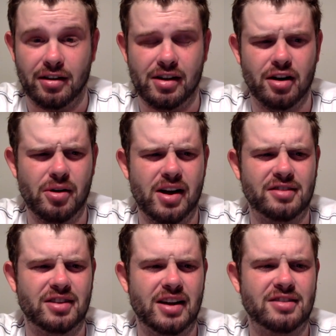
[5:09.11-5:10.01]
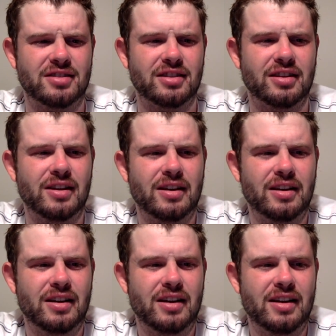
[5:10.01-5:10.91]
You know, it's it's
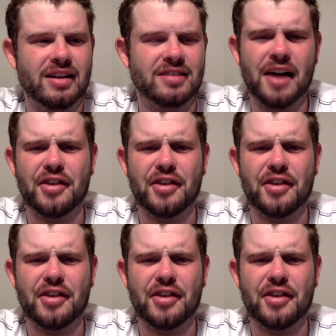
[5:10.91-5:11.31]
it's not